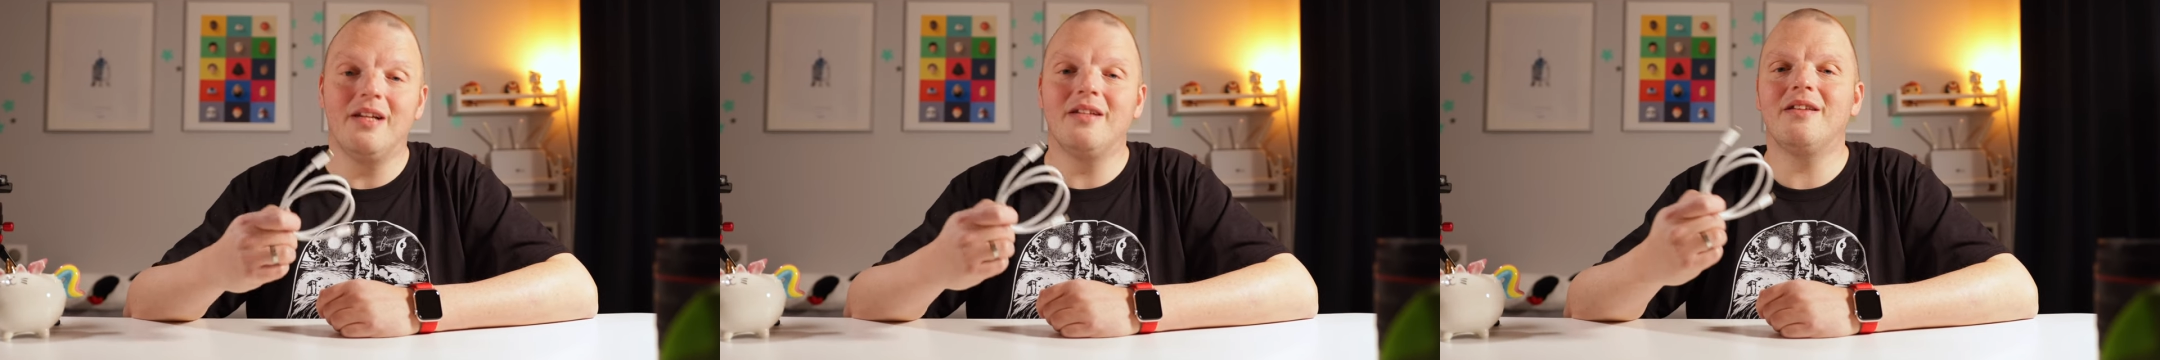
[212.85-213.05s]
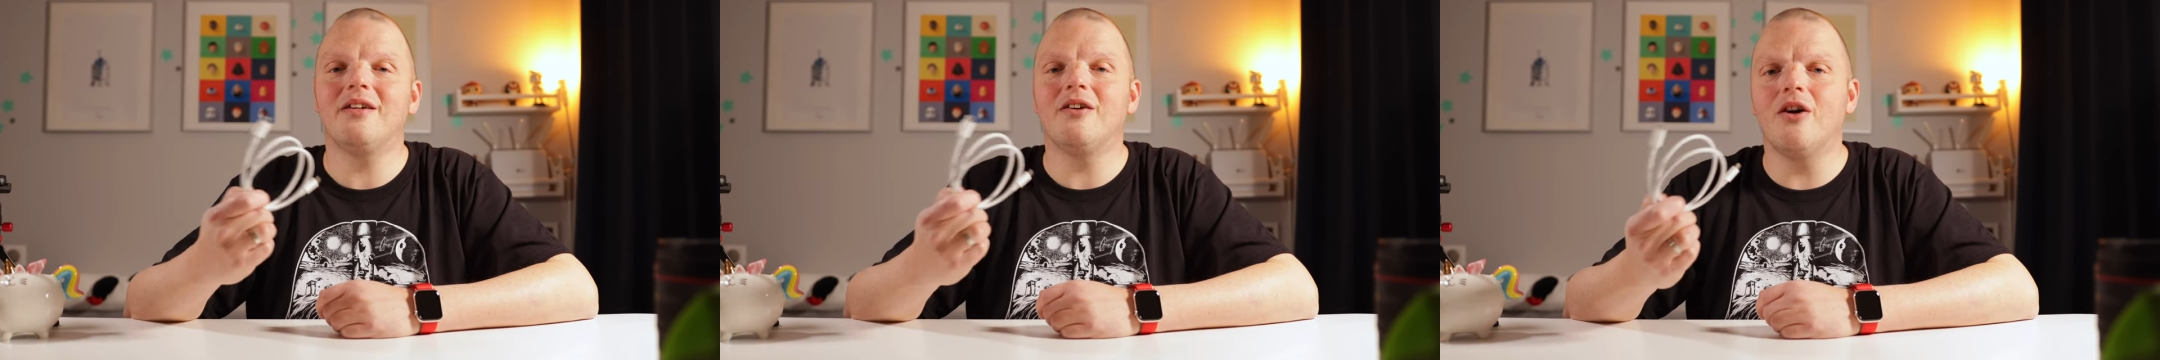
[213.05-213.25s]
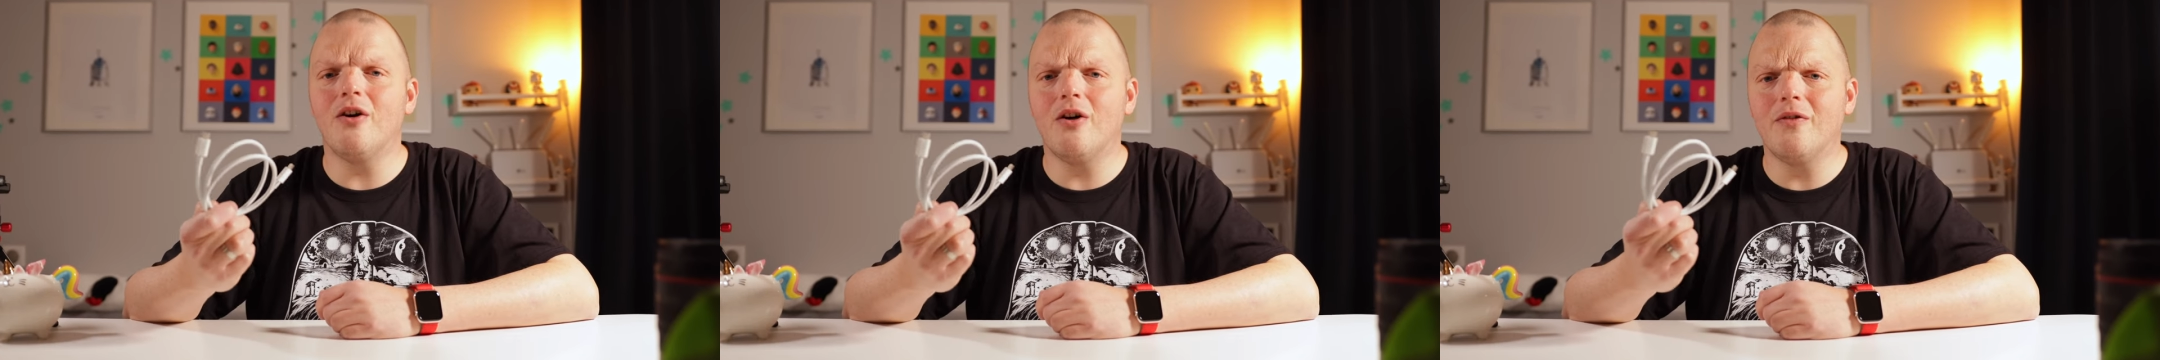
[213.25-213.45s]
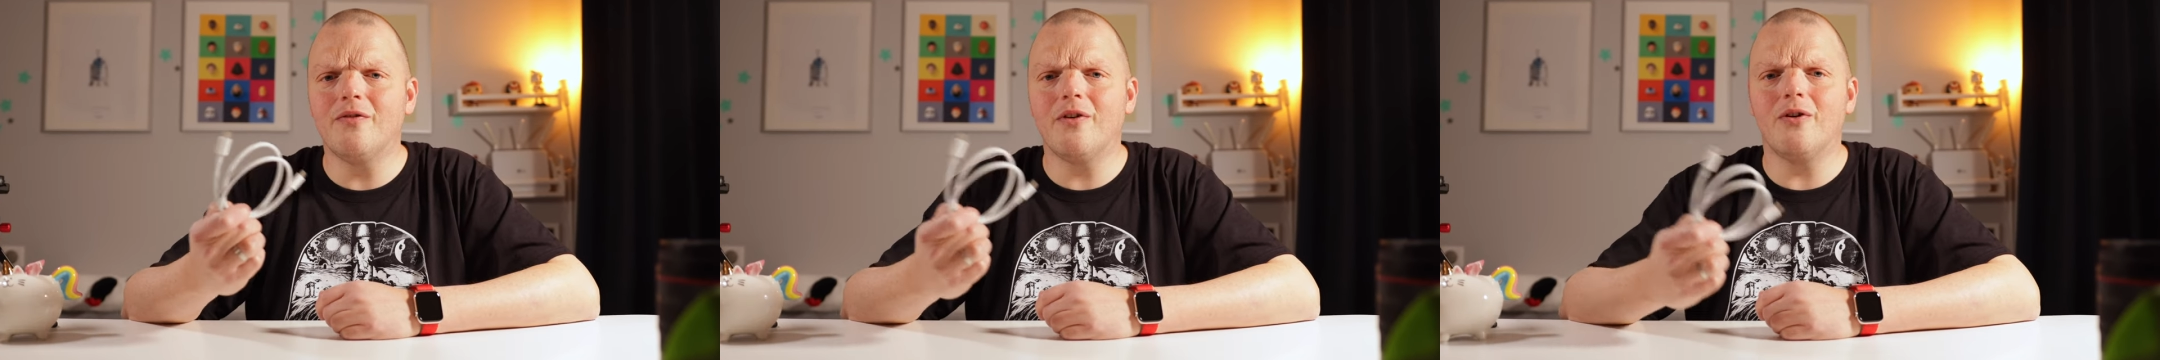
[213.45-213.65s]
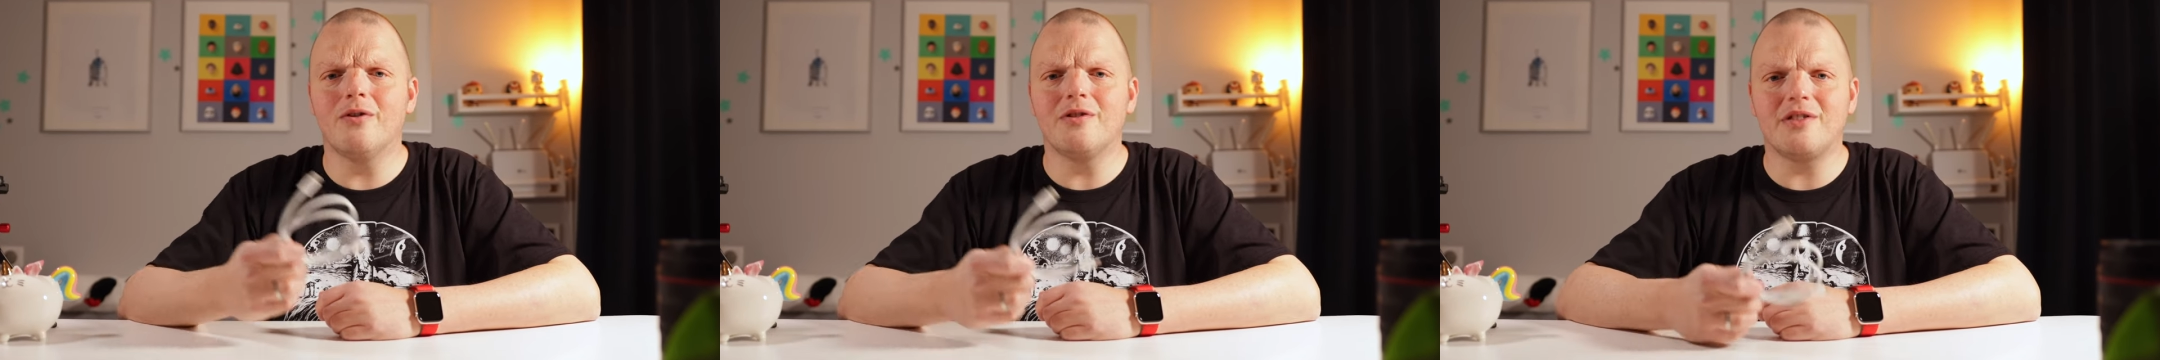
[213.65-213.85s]
There are of
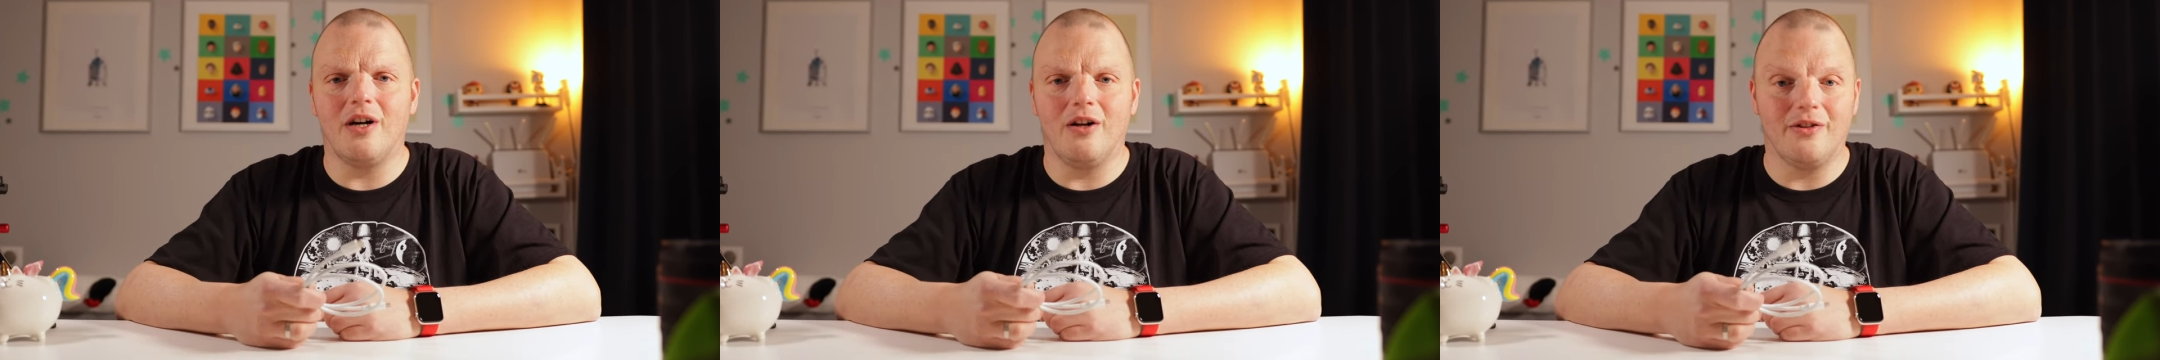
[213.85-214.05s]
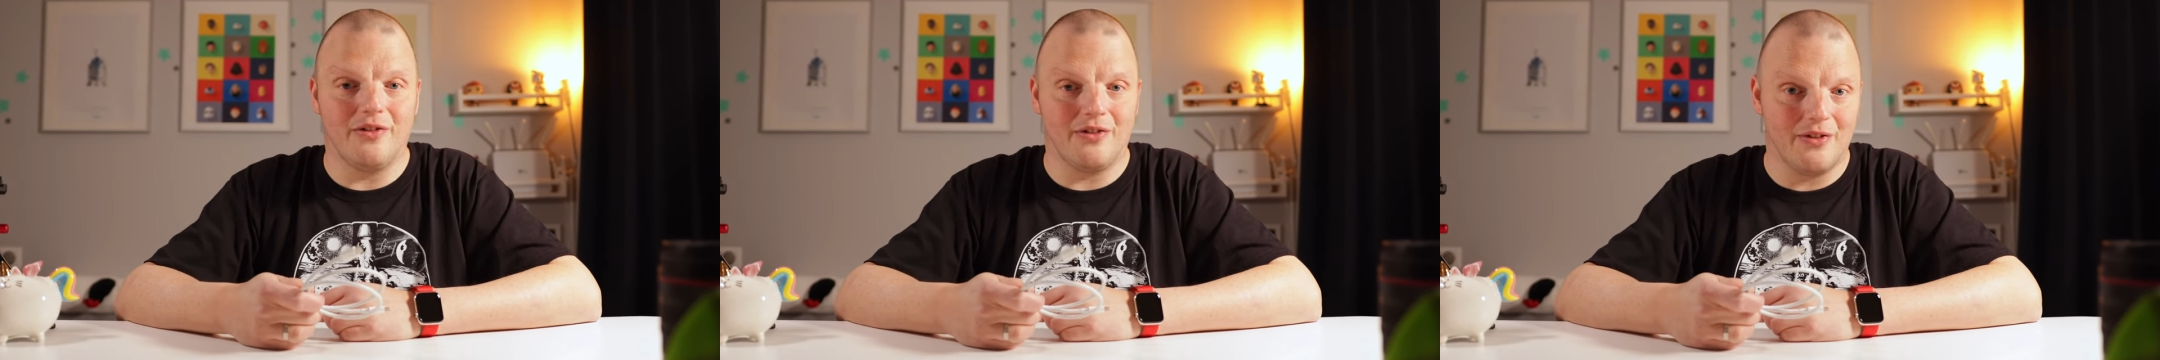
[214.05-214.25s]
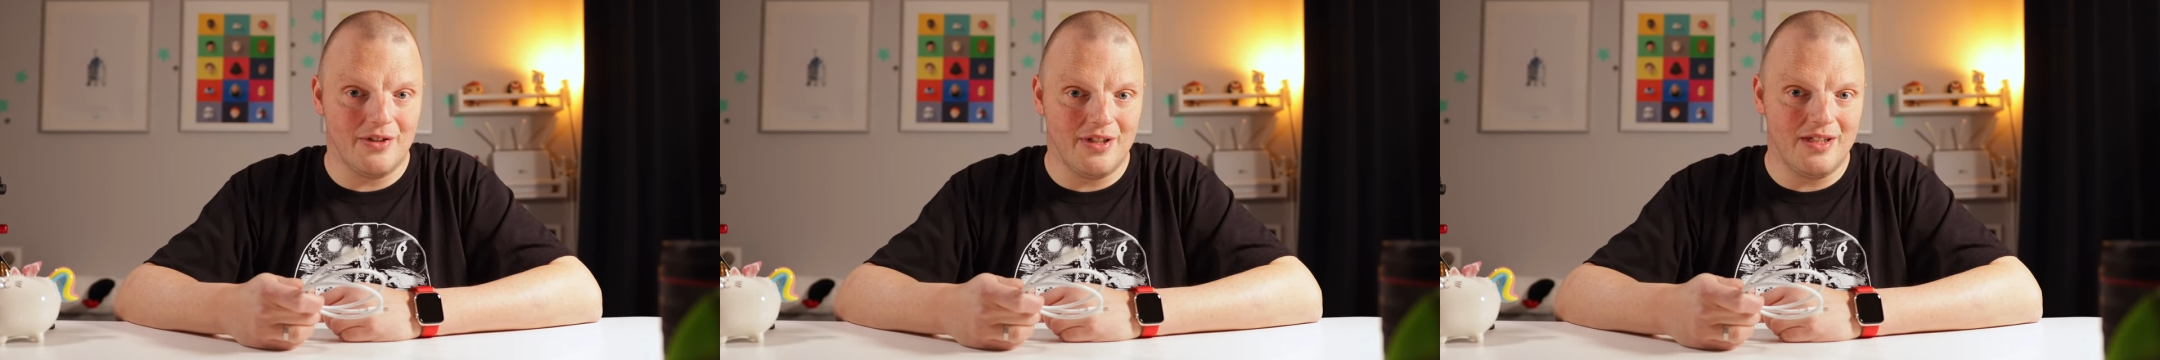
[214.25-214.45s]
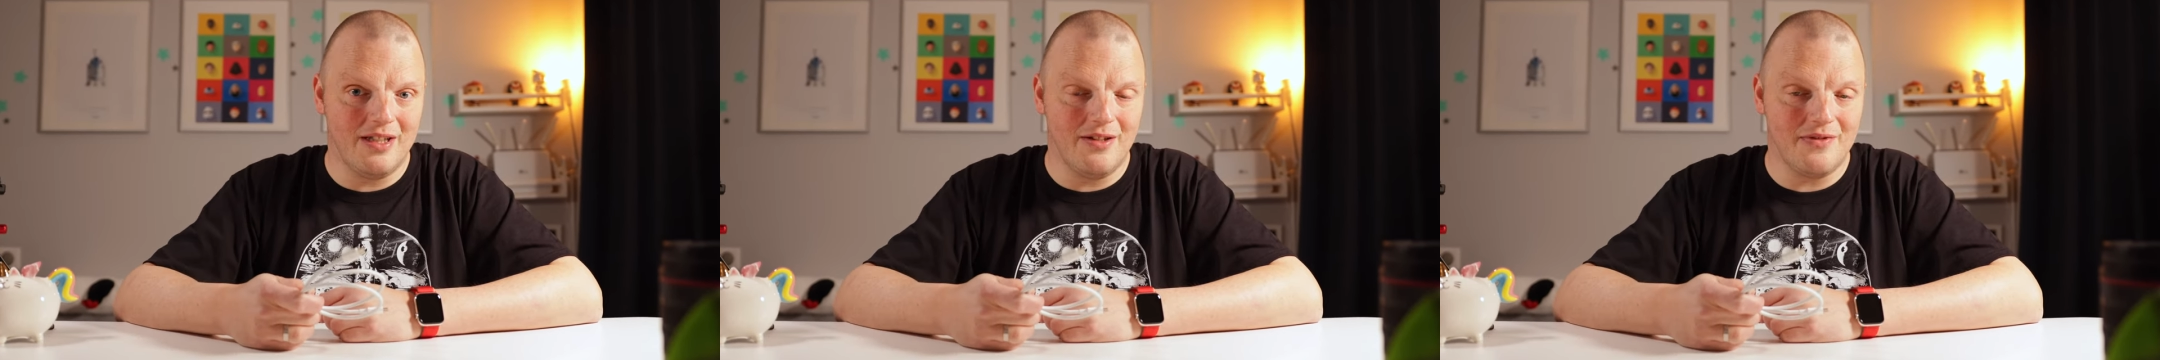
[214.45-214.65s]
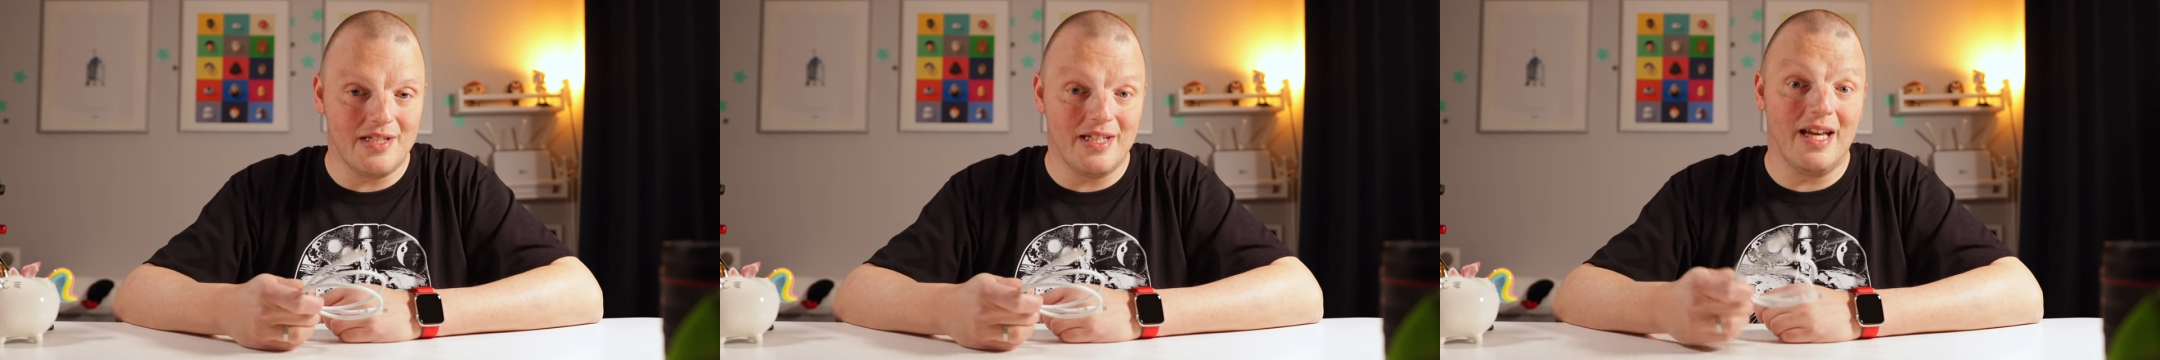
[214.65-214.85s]
course
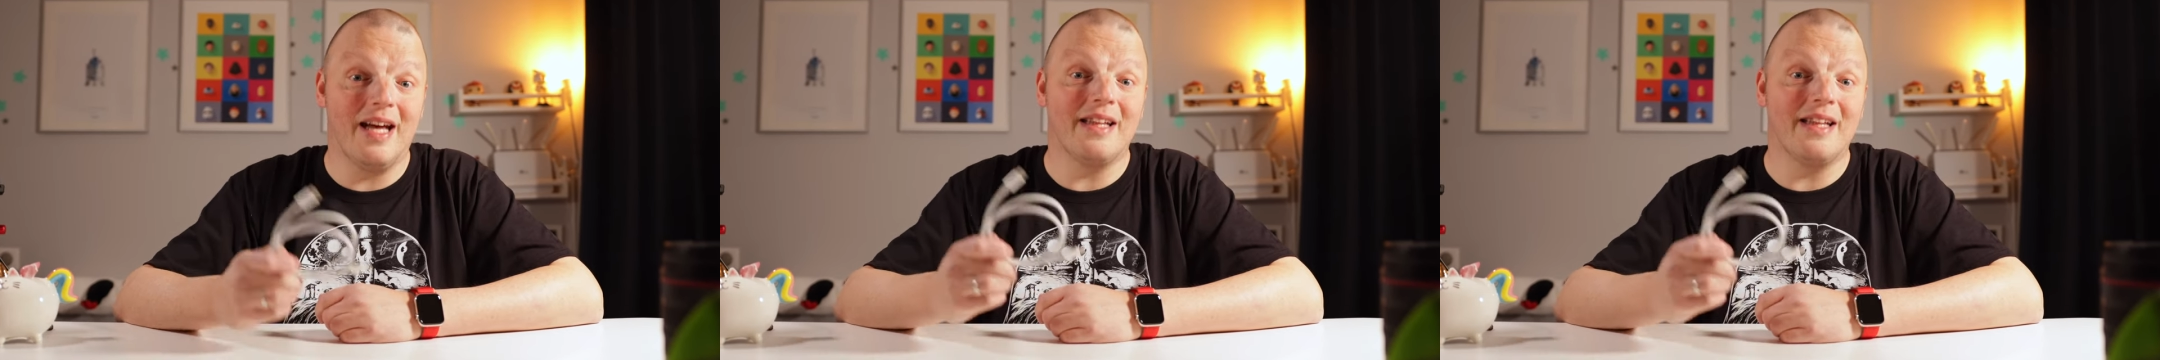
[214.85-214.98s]
alternatives